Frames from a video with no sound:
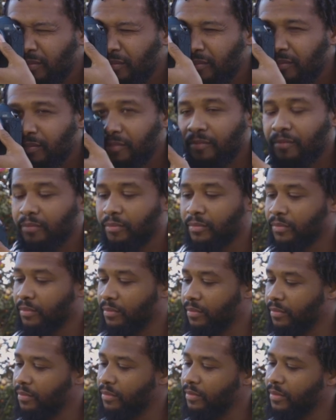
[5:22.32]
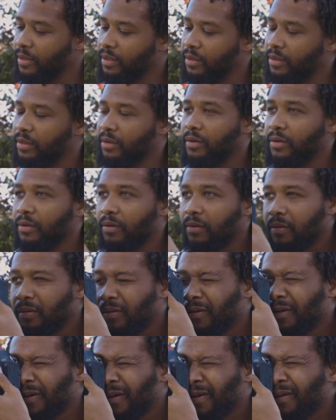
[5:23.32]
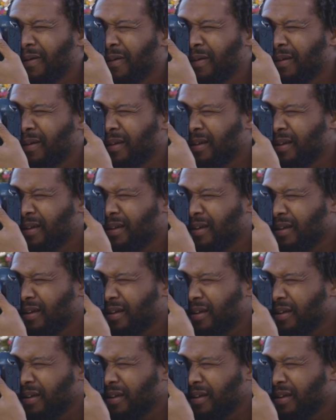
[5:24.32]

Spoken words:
Nothing is said.